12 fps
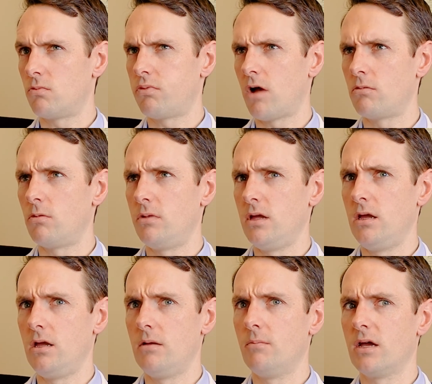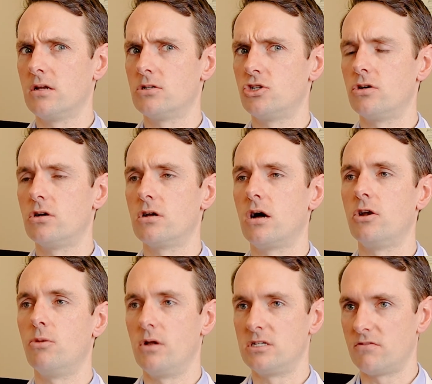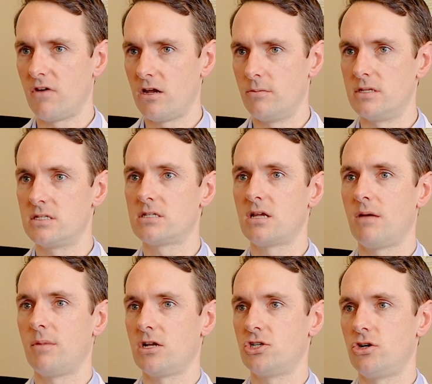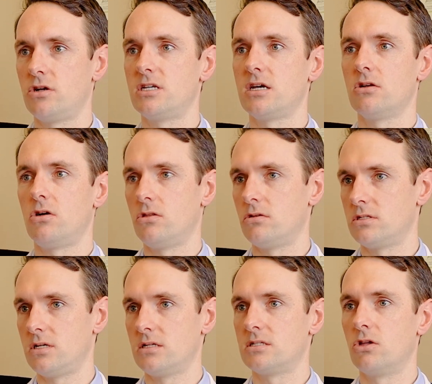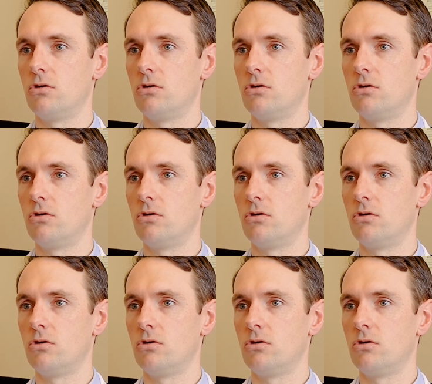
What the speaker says: probably making sure you're on your multivitamins and making sure you're taking all those things.